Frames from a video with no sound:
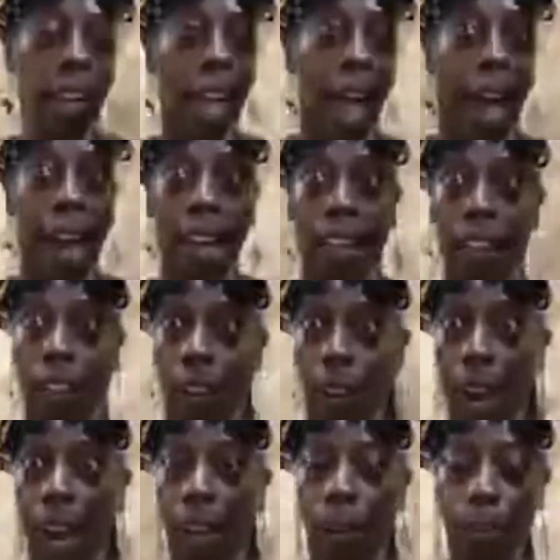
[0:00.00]
I got to learn
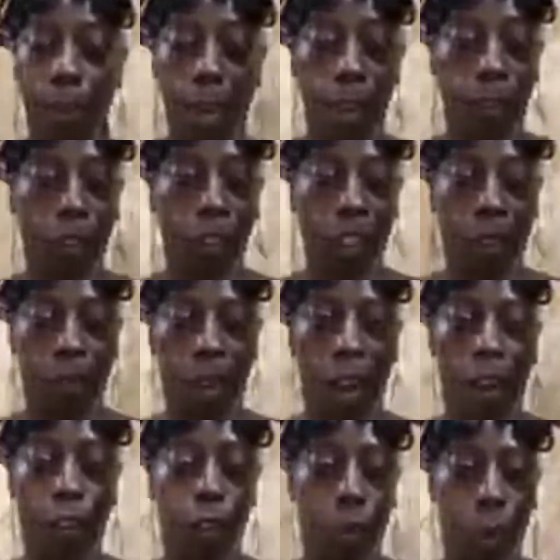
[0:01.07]
how to mail the stuff out or
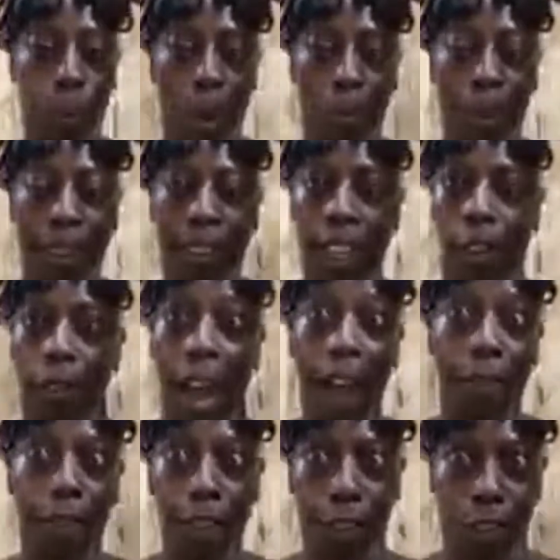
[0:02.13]
do it by myself. I
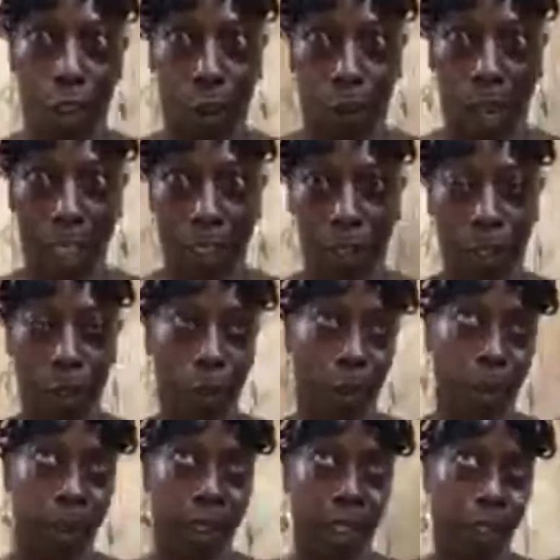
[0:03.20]
really don't like to do it by
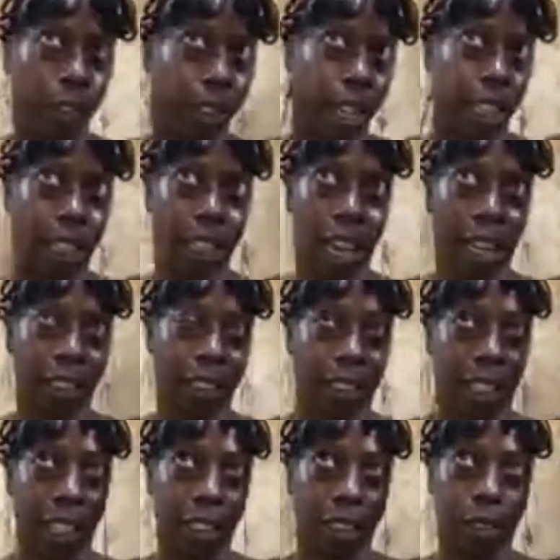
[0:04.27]
myself. It's like a lot of
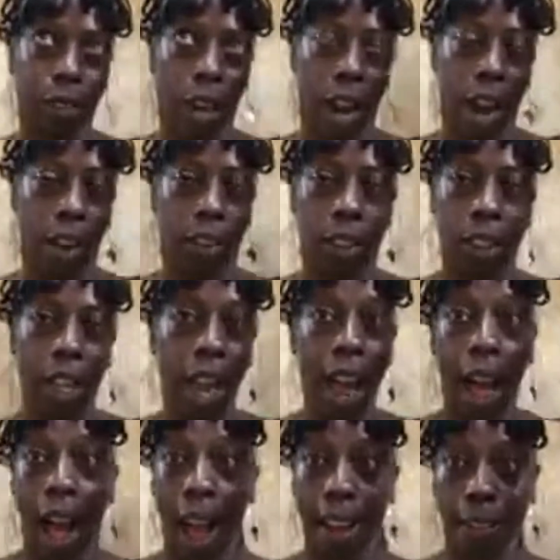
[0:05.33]
standing around and
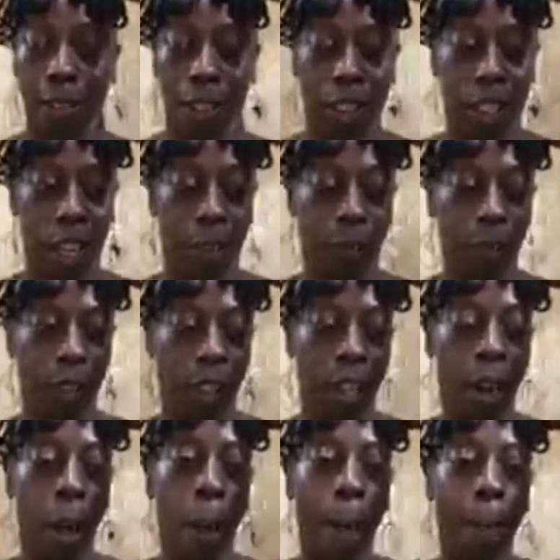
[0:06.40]
I ain't really here for it.
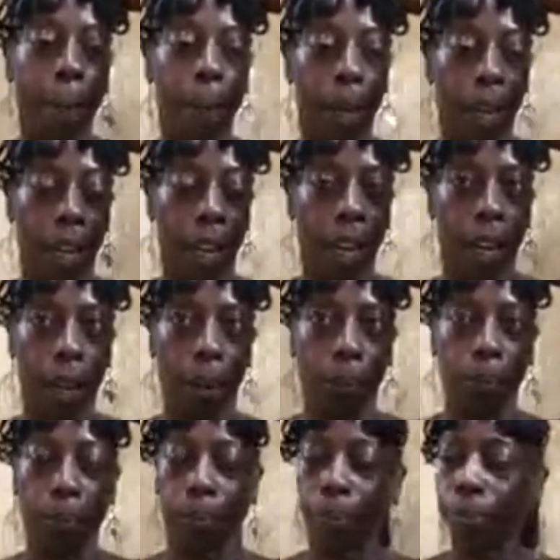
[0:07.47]
But,
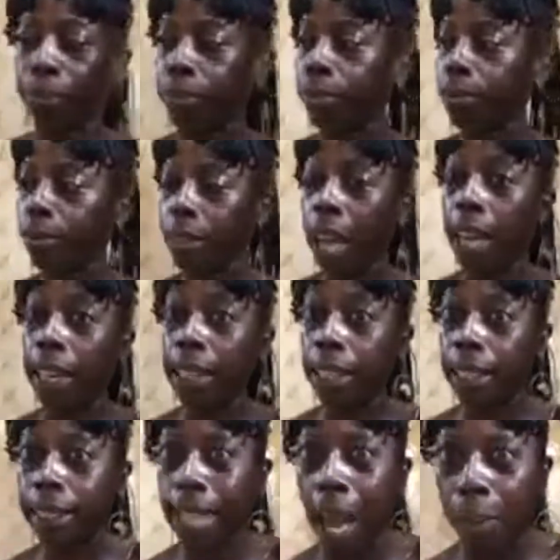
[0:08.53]
and then
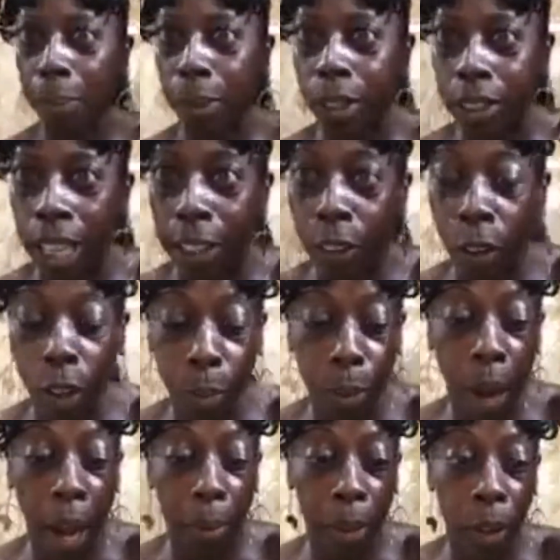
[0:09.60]
this happened because I know he'd
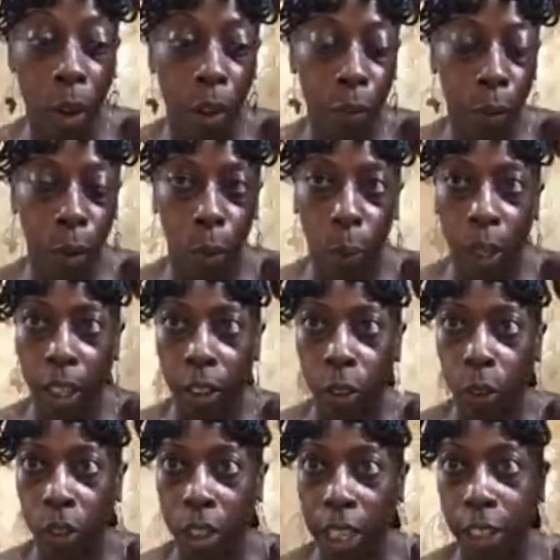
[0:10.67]
probably be going for a week.
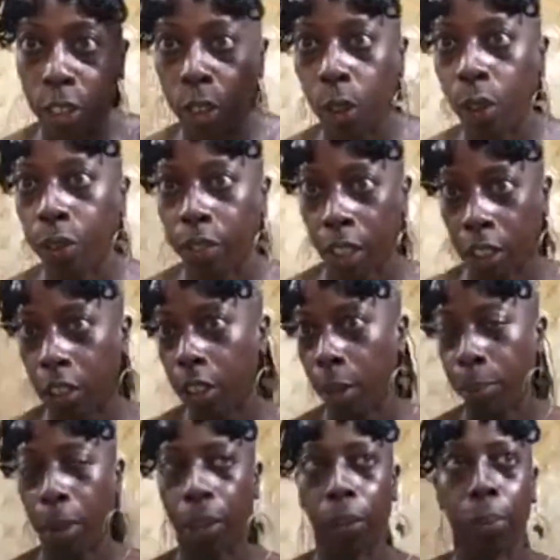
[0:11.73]
Usually they do, especially your
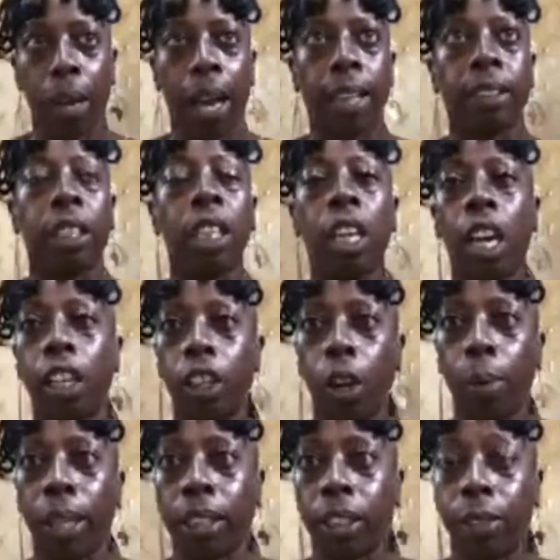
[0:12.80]
mother passed, and you go
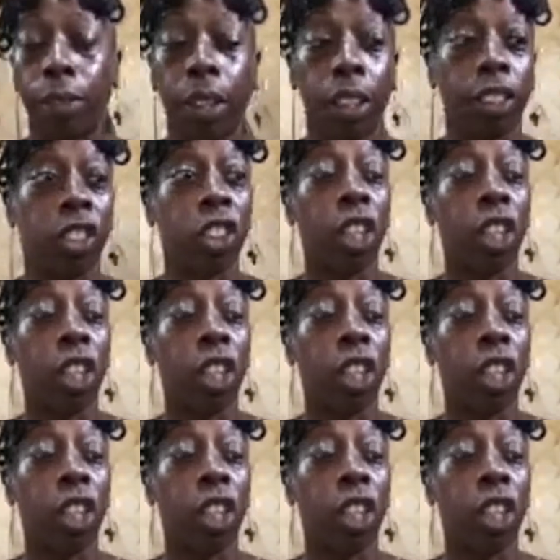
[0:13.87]
back to the village.